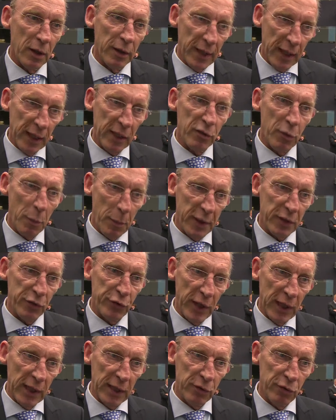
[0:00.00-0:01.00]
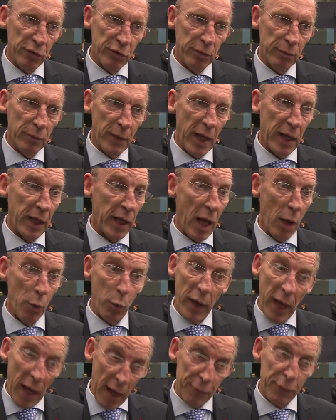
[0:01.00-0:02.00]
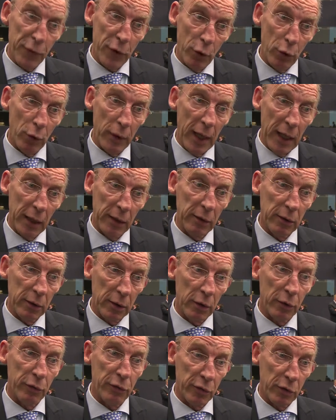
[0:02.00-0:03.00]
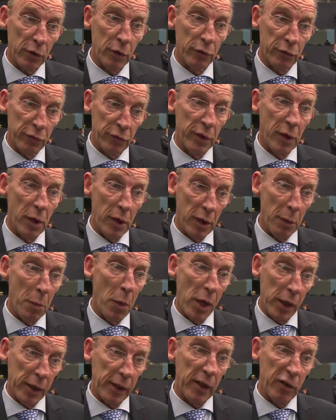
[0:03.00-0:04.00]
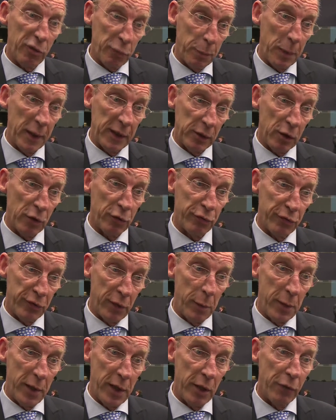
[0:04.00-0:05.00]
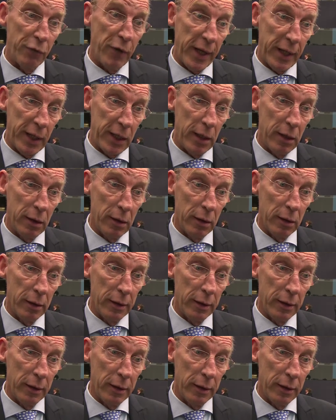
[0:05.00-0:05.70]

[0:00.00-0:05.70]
That is a big challenge, and we have to do that because the market expects us to be ready